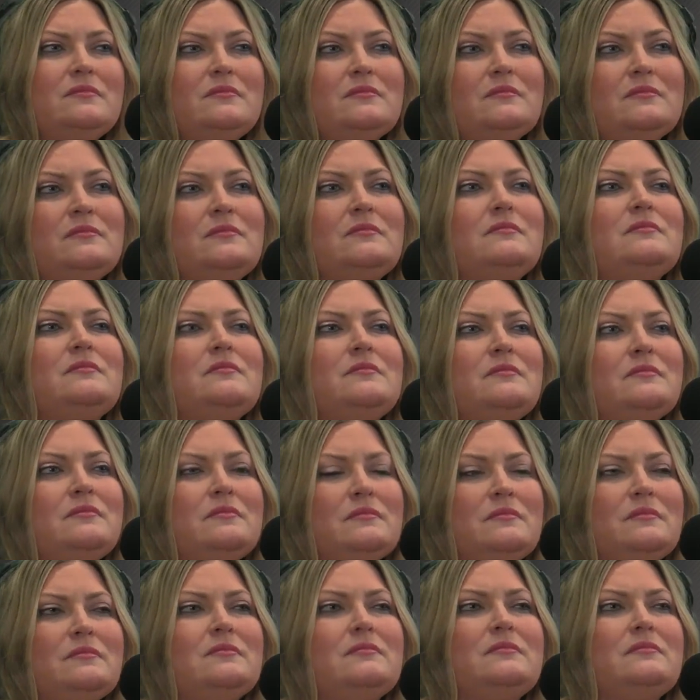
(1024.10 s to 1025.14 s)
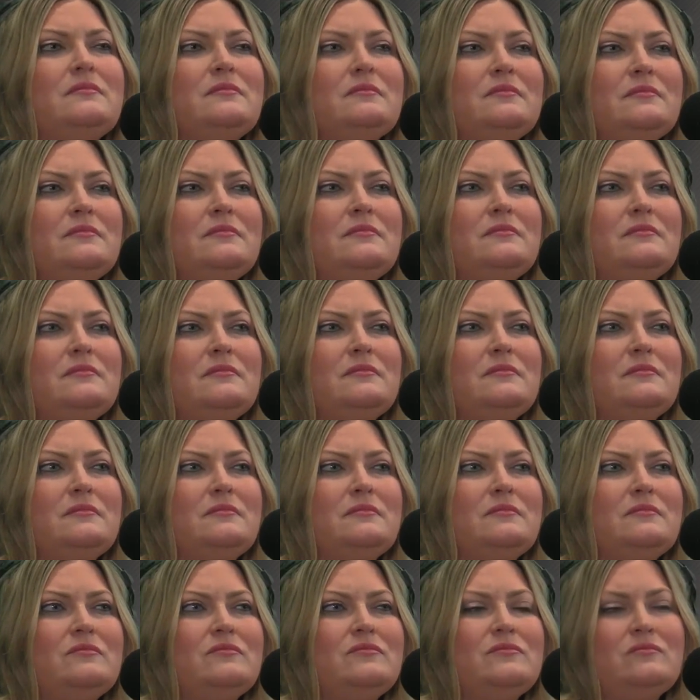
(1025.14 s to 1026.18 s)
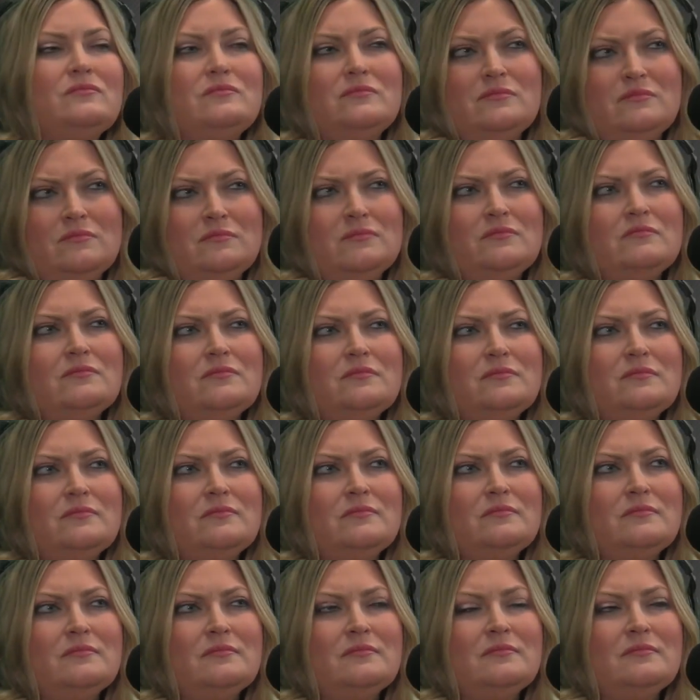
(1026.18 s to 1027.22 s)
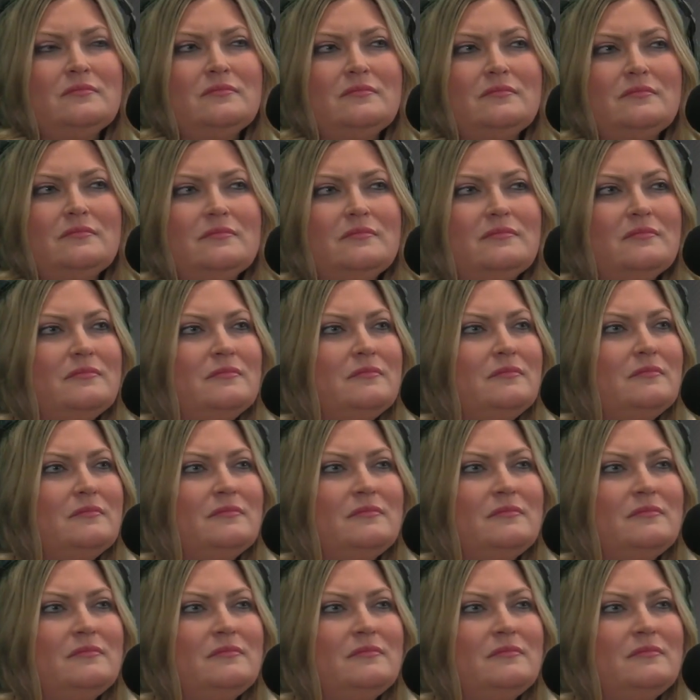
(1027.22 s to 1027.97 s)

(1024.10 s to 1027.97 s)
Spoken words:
(not speaking)